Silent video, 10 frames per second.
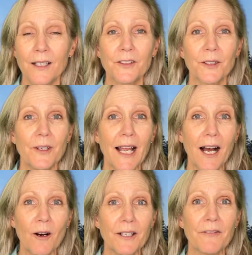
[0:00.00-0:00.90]
So
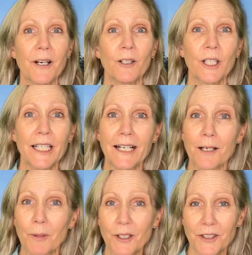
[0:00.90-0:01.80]
now if they're looking at
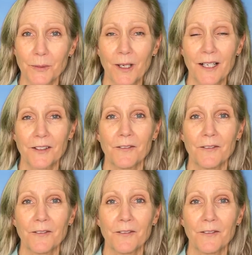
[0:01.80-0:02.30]
a purchase price